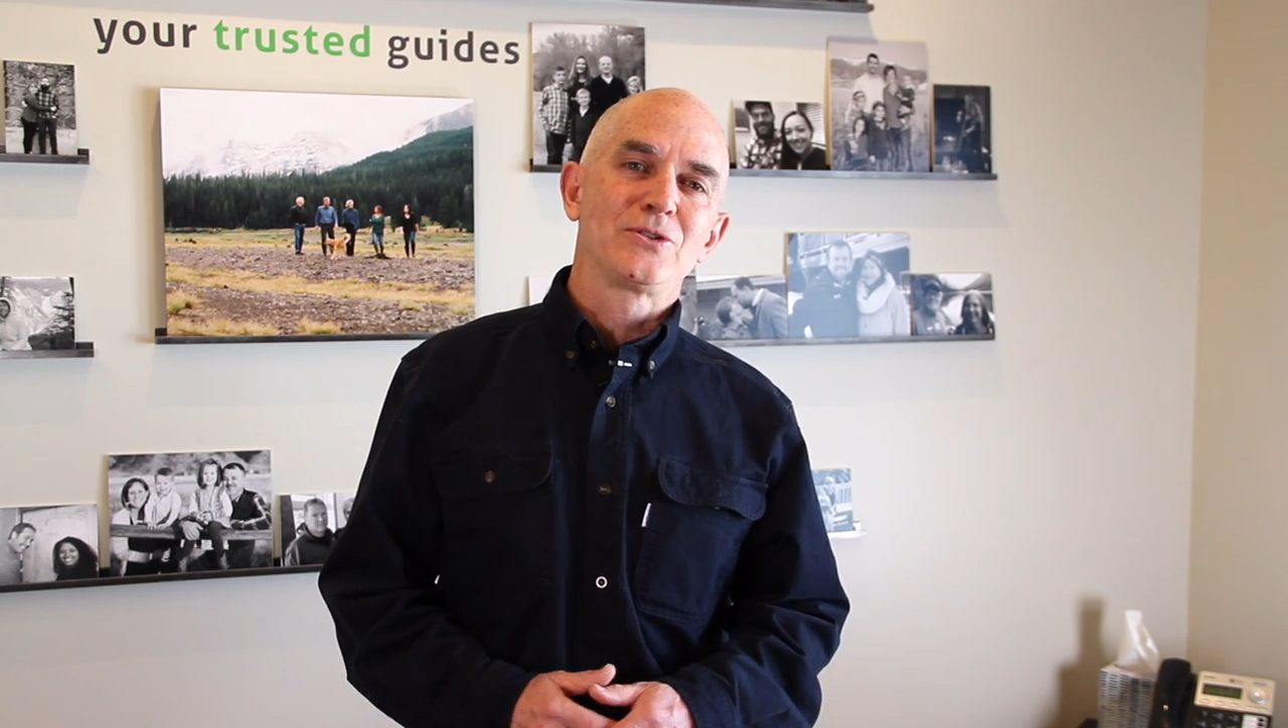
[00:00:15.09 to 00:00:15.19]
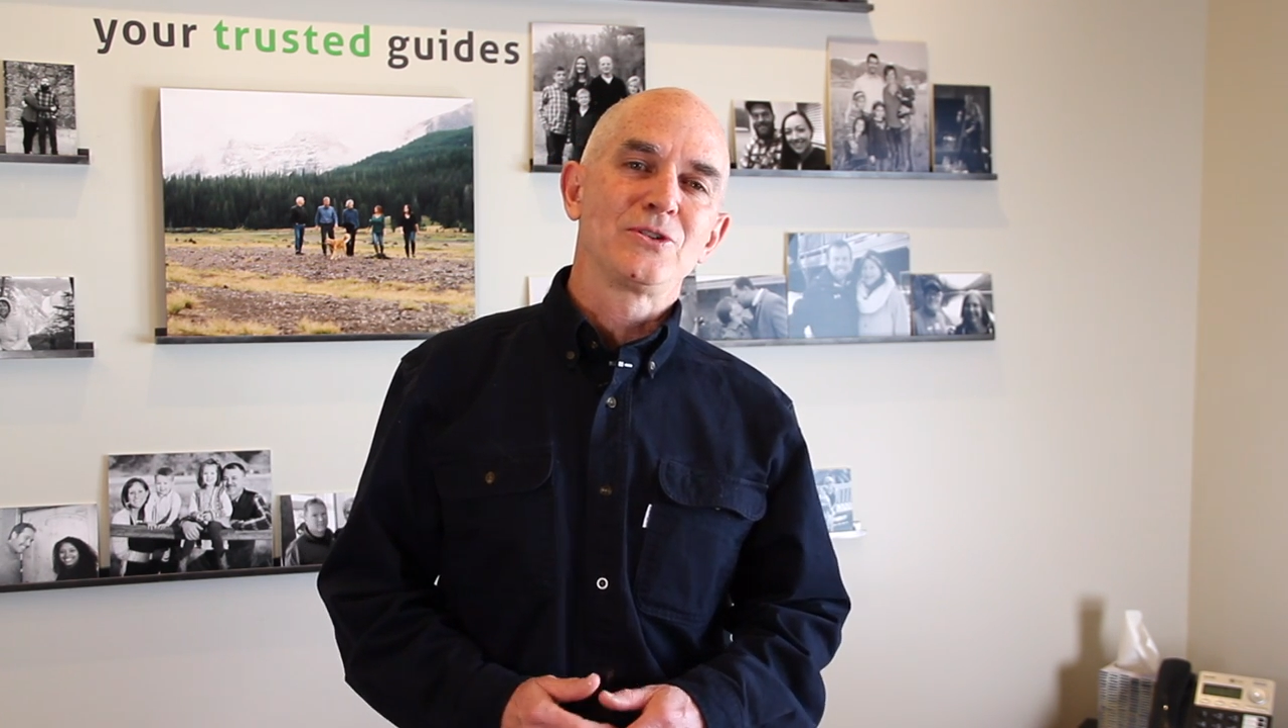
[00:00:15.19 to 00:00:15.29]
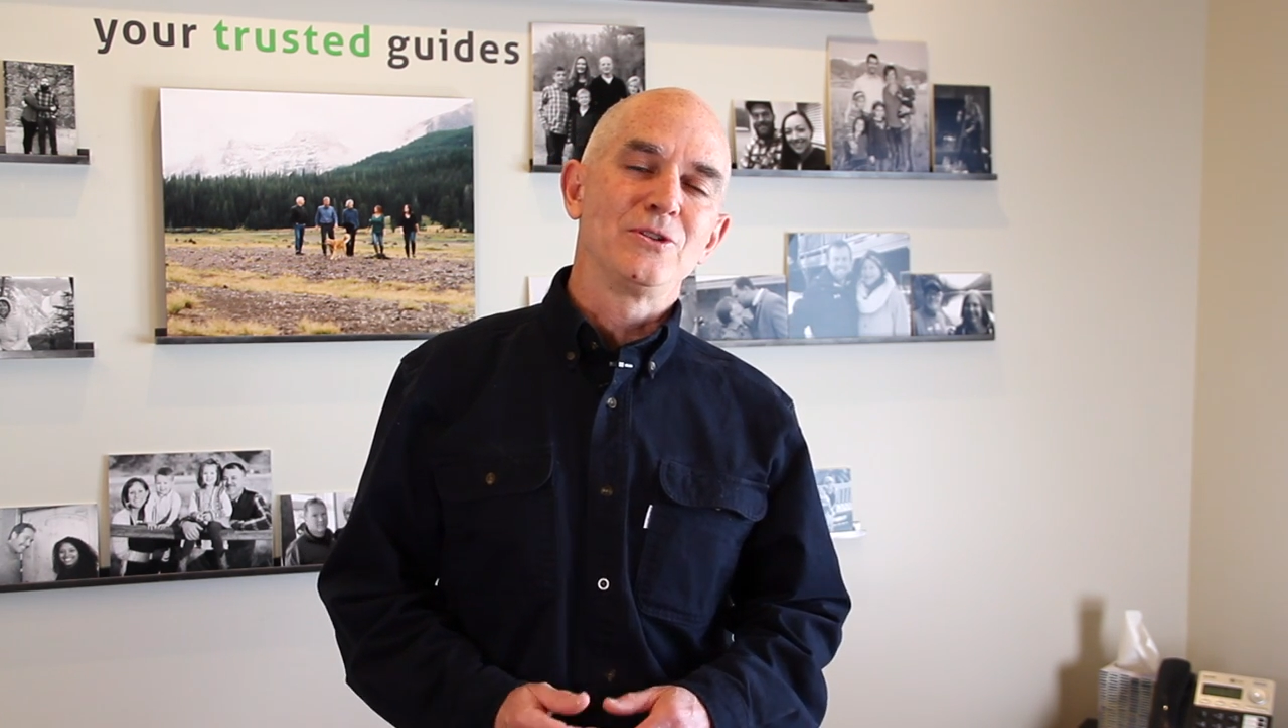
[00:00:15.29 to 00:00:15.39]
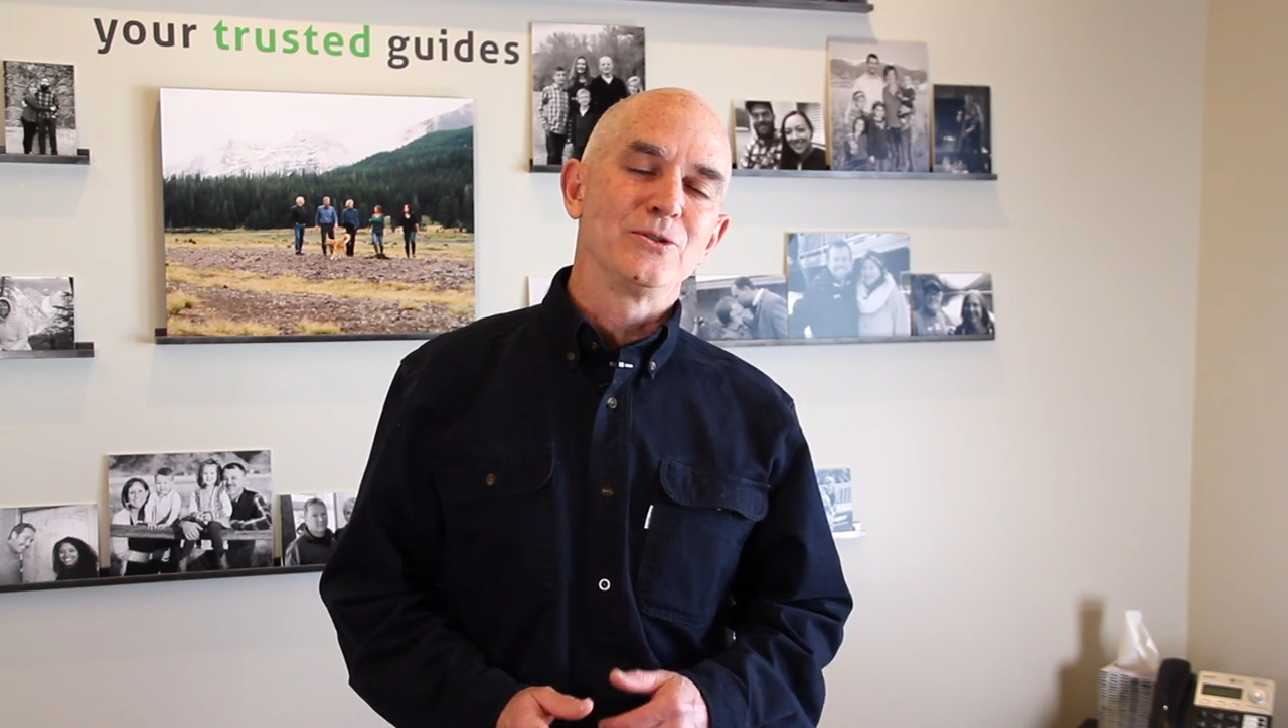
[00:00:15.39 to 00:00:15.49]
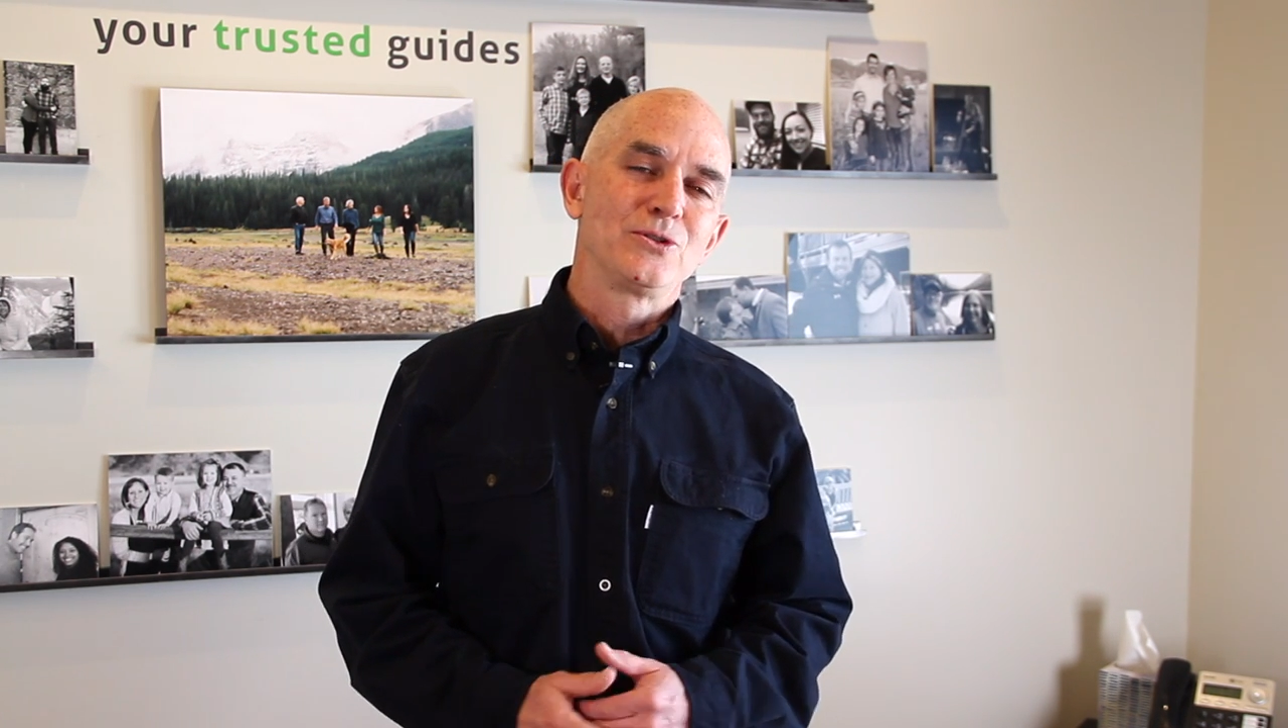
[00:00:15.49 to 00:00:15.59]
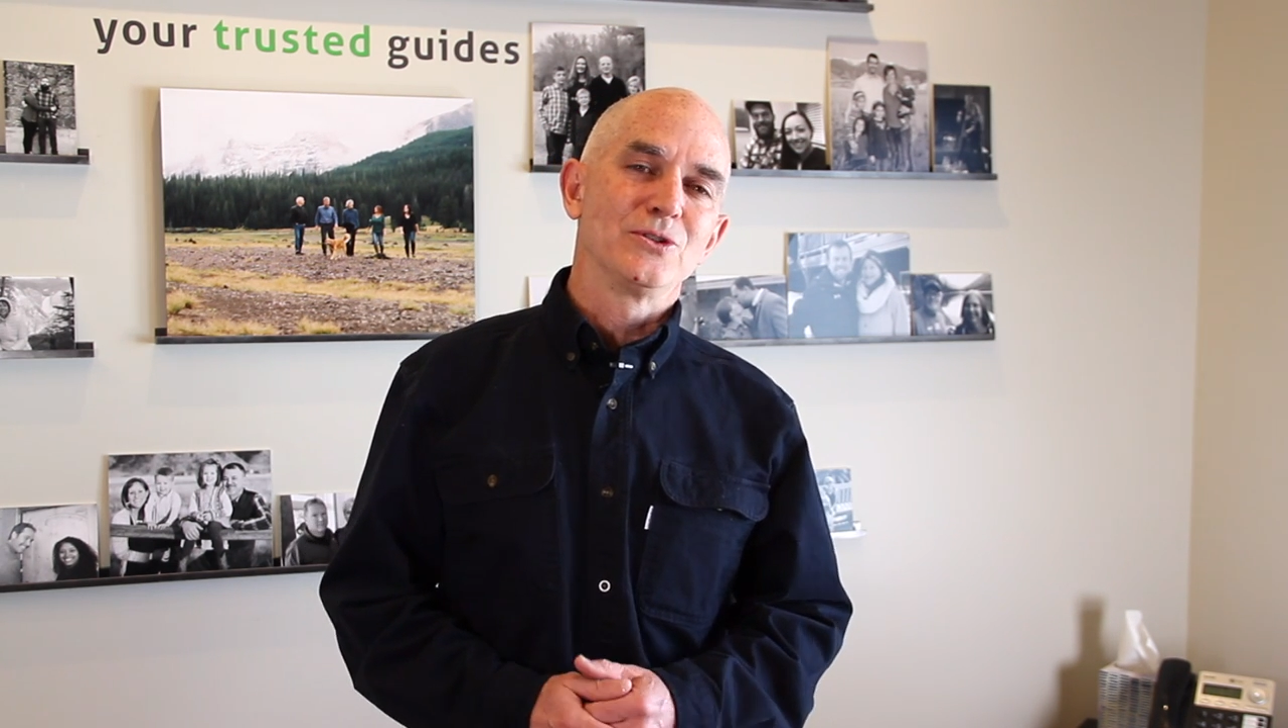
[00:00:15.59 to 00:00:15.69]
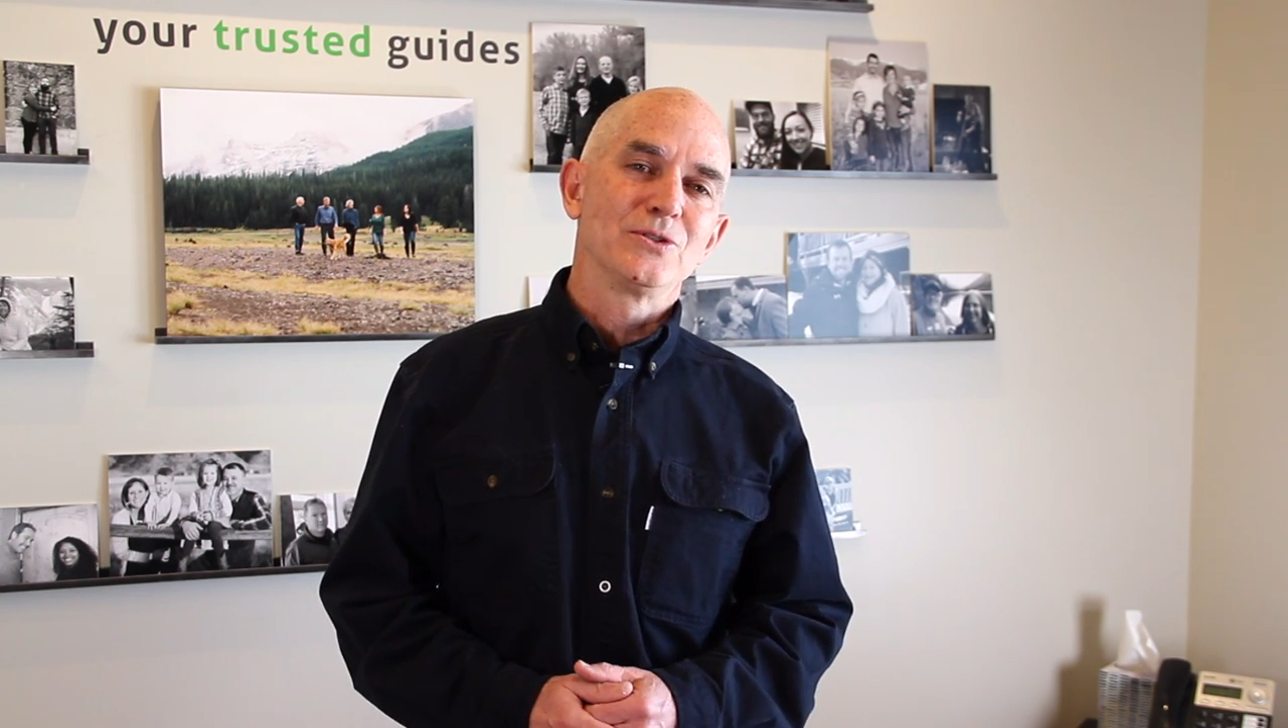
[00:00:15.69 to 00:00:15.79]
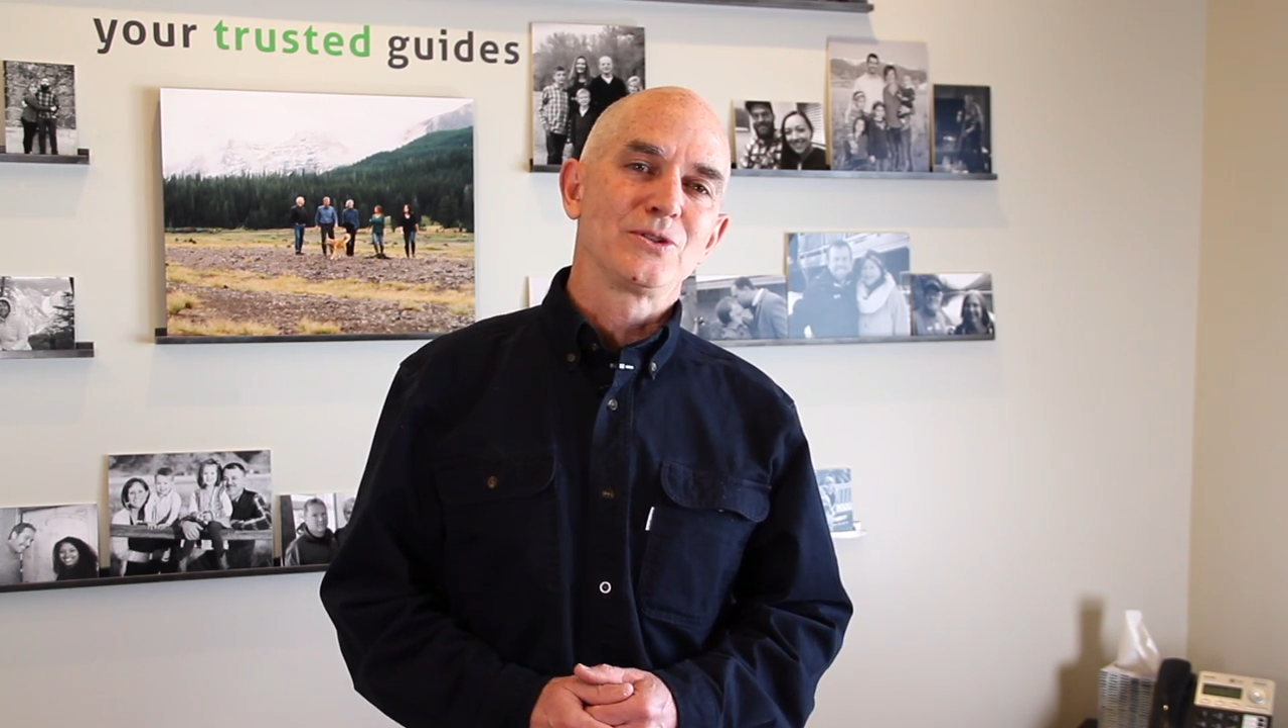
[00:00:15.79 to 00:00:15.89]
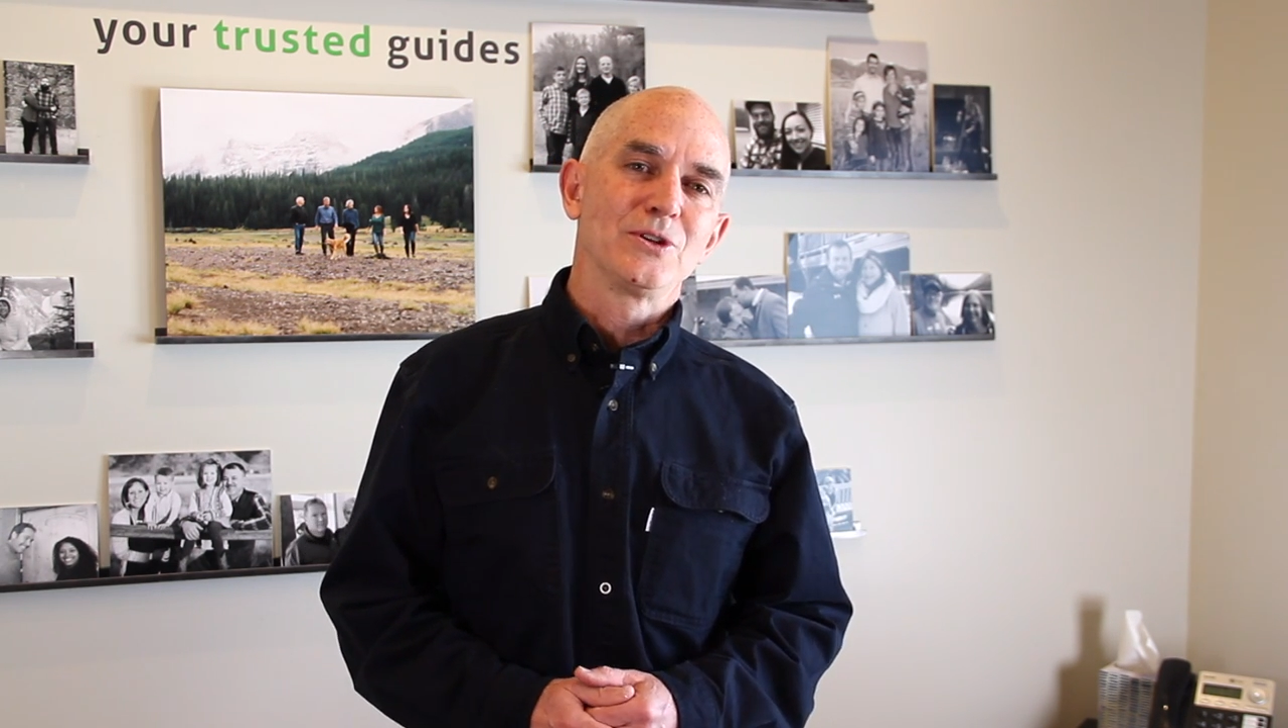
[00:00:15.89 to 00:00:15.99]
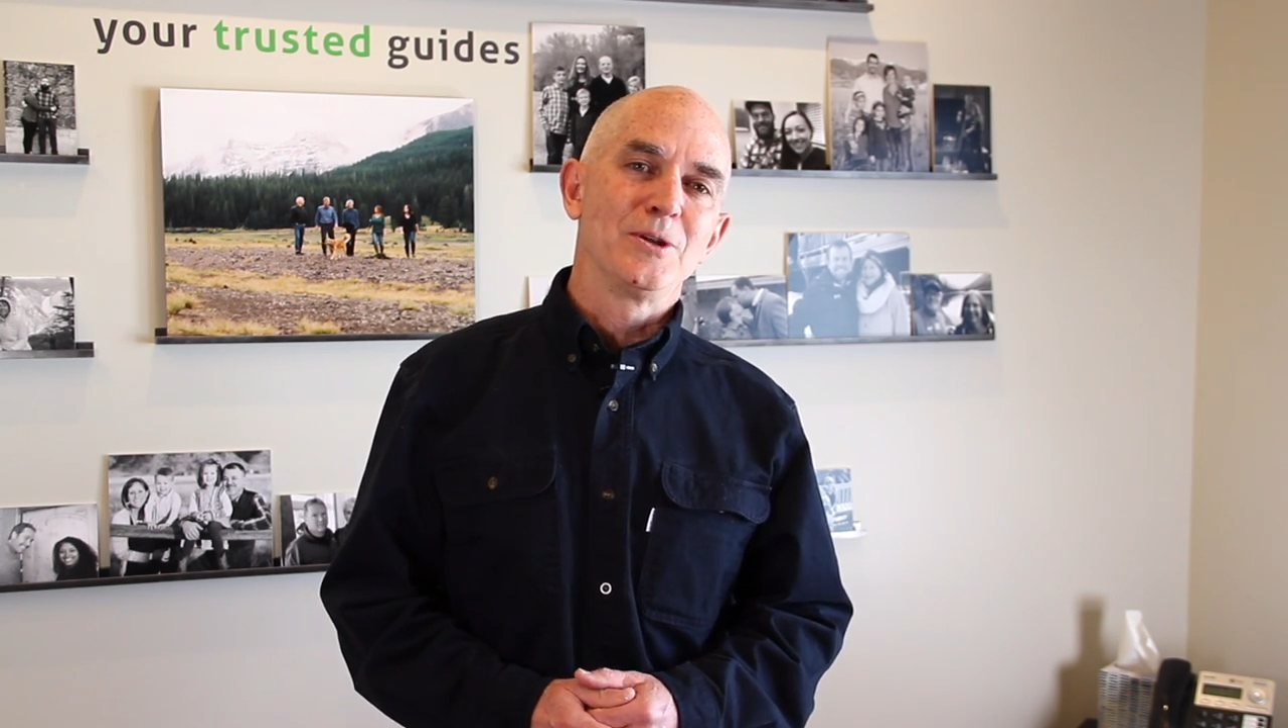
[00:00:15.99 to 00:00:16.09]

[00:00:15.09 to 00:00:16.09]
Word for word: Solutions